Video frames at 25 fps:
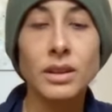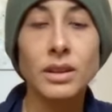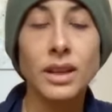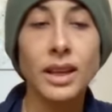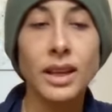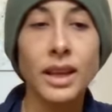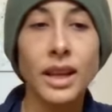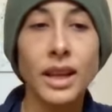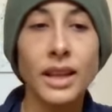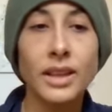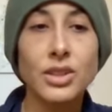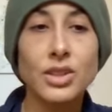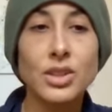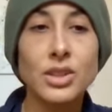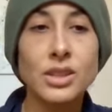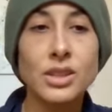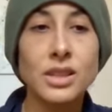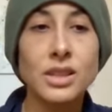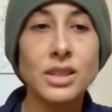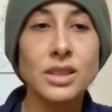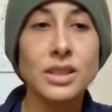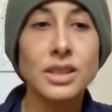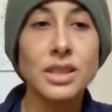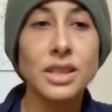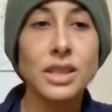And again, just
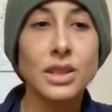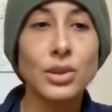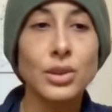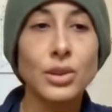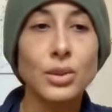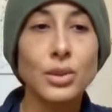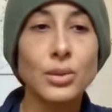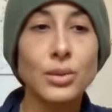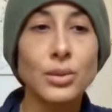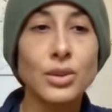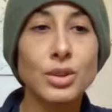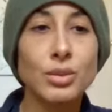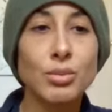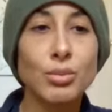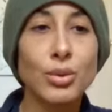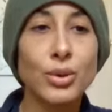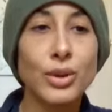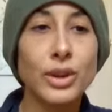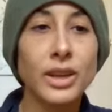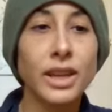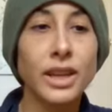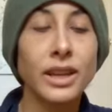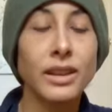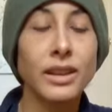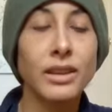continue to
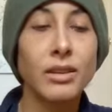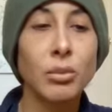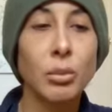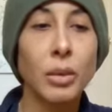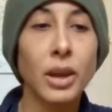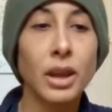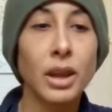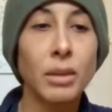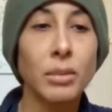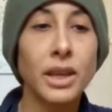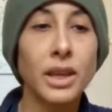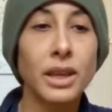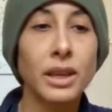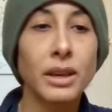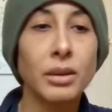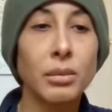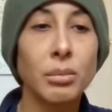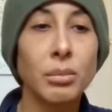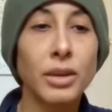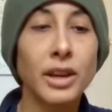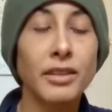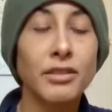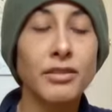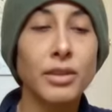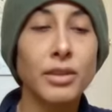breathe. Maybe
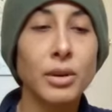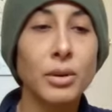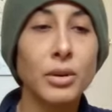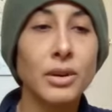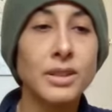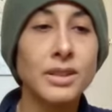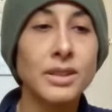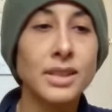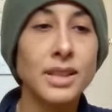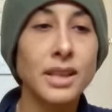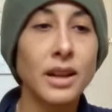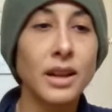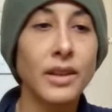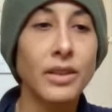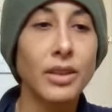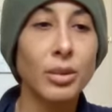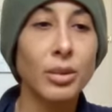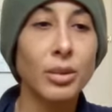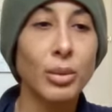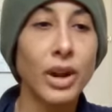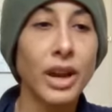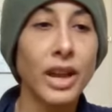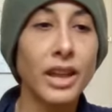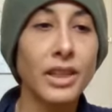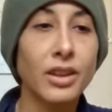by focusing on
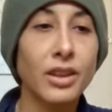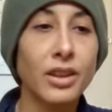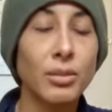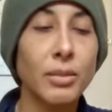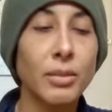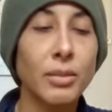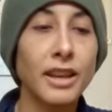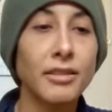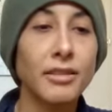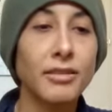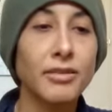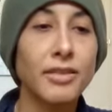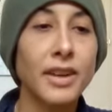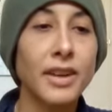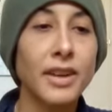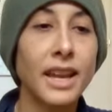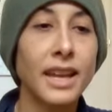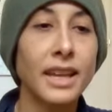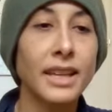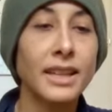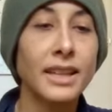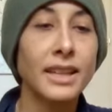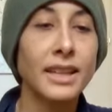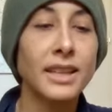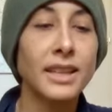the breath, you might
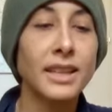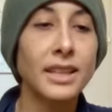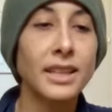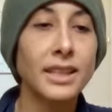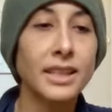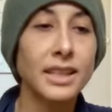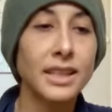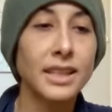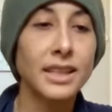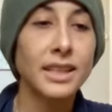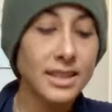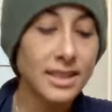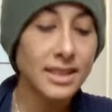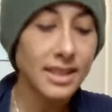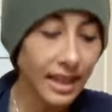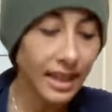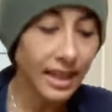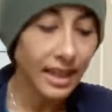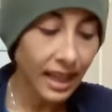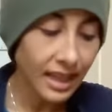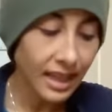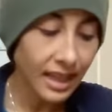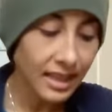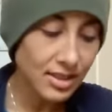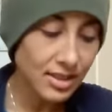find that it
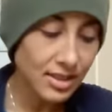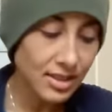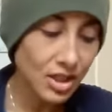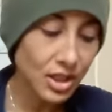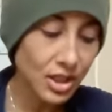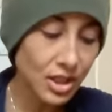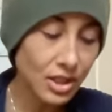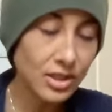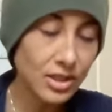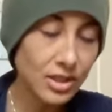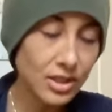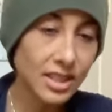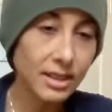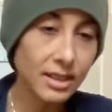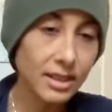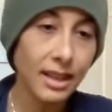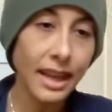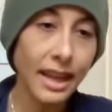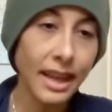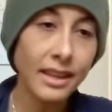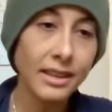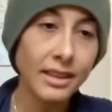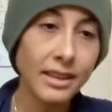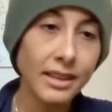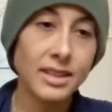again starts to
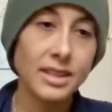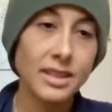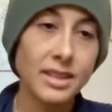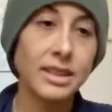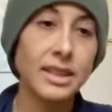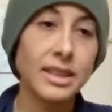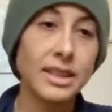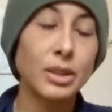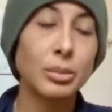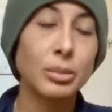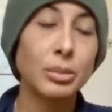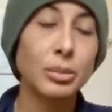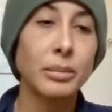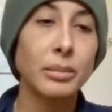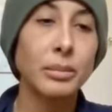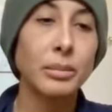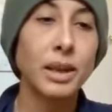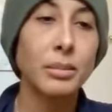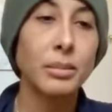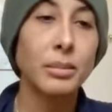lengthen a little bit.